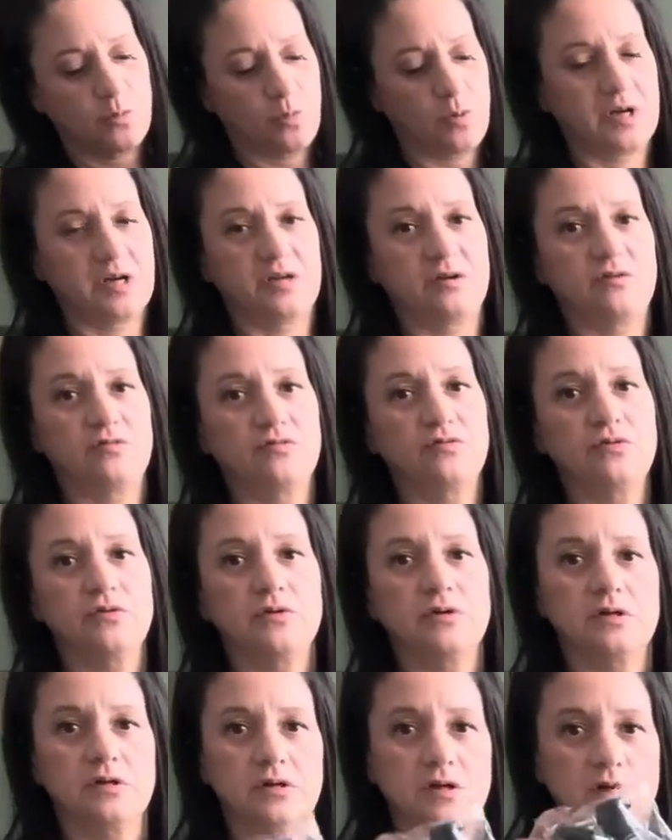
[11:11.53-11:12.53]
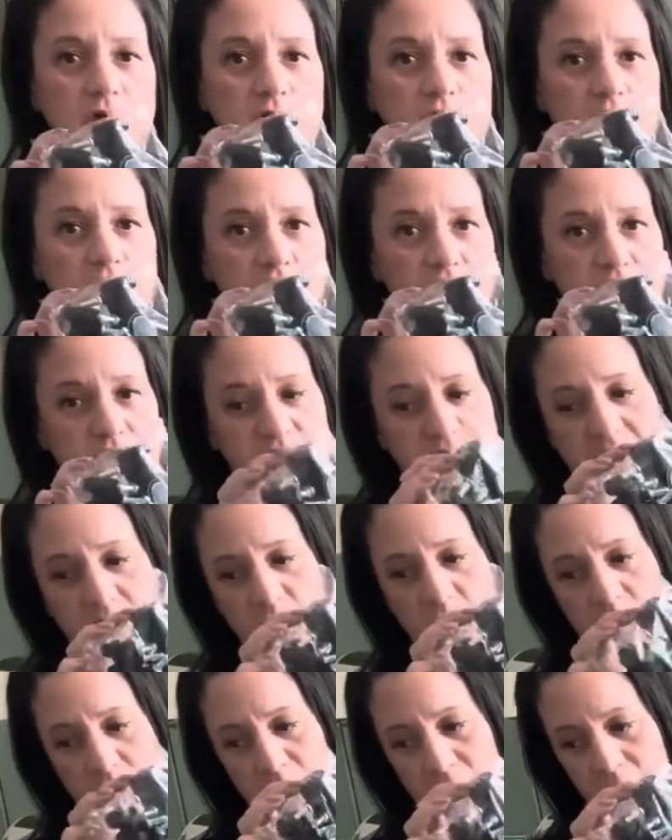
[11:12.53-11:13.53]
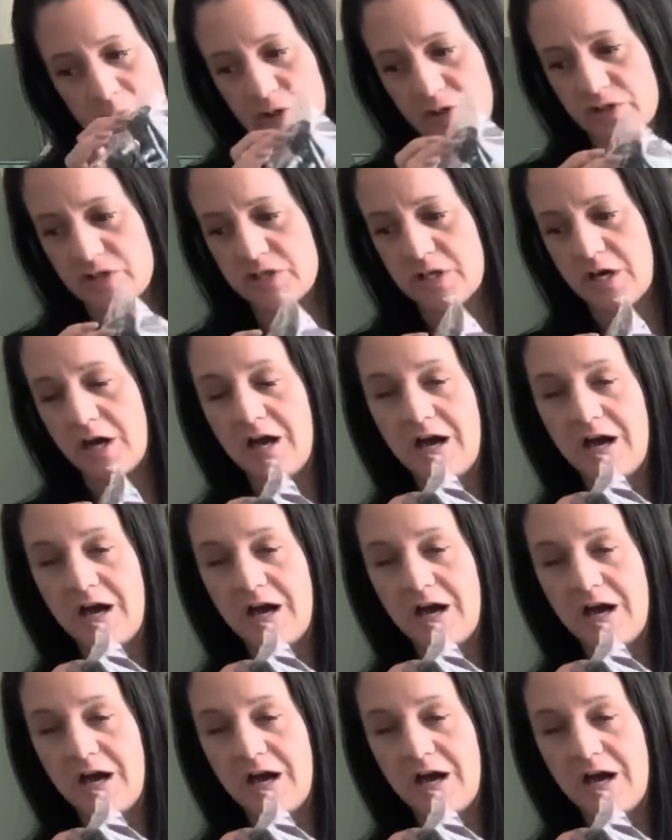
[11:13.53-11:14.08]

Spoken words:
one of the thingamabobbers.